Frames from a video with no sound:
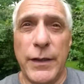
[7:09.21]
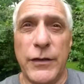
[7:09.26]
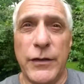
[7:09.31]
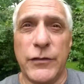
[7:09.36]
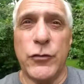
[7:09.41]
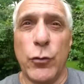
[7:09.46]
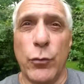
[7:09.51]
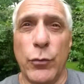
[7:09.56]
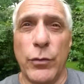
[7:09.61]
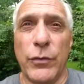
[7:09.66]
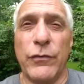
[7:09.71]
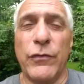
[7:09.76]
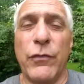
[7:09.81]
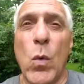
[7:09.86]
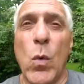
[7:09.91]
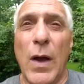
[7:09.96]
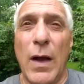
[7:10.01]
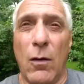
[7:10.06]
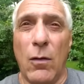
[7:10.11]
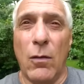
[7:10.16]
He's doing
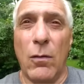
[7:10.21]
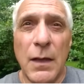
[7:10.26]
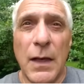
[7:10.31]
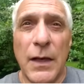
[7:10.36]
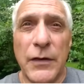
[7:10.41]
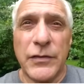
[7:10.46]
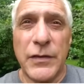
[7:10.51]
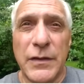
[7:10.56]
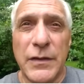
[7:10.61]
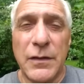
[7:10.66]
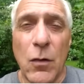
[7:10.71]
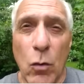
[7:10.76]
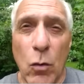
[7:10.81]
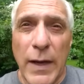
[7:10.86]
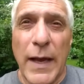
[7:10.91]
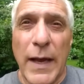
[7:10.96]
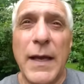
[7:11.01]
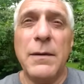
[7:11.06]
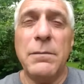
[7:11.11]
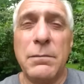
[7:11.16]
well. I said,
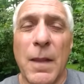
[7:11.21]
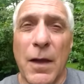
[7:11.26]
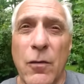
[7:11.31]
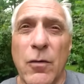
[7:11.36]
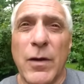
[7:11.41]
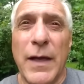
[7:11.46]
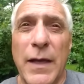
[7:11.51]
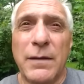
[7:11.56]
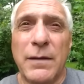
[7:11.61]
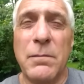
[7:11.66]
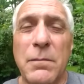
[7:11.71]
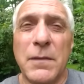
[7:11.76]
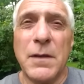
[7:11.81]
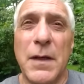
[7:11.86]
okay, okay.